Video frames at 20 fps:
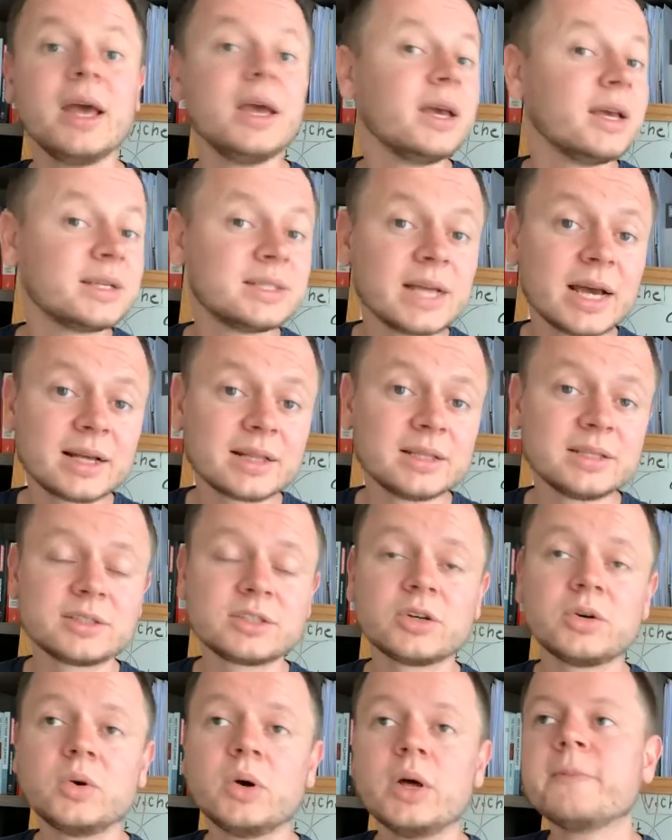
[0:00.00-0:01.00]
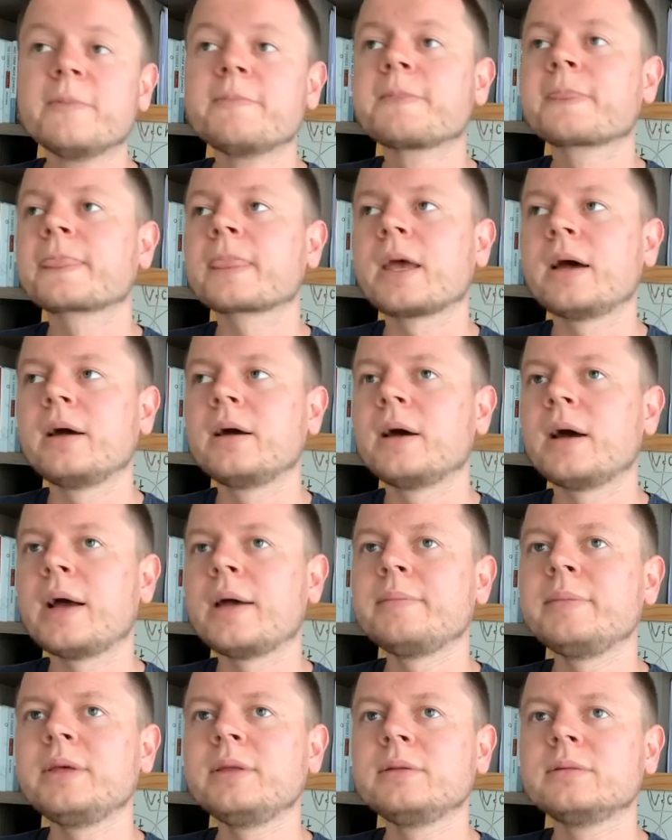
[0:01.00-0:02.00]
Exactly. So, I
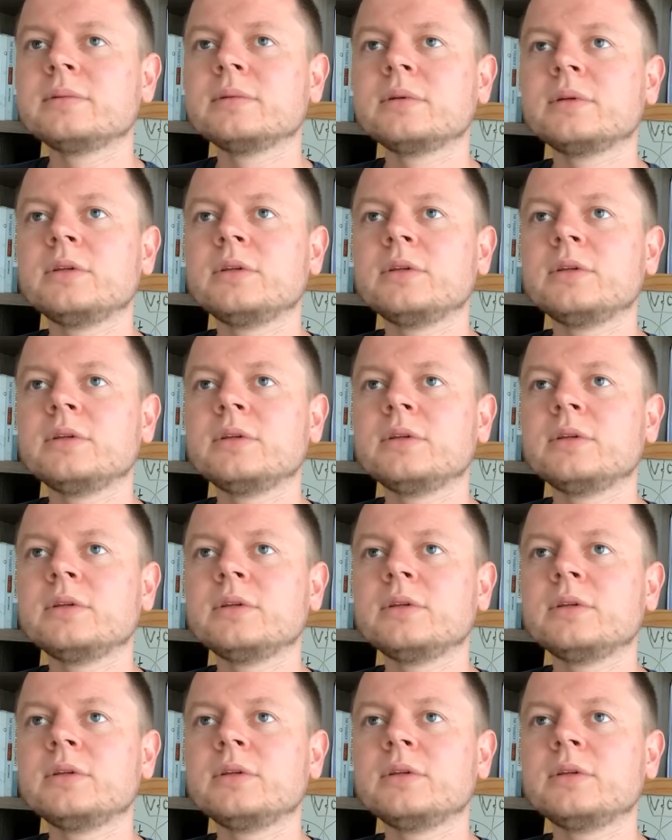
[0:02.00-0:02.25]
mean,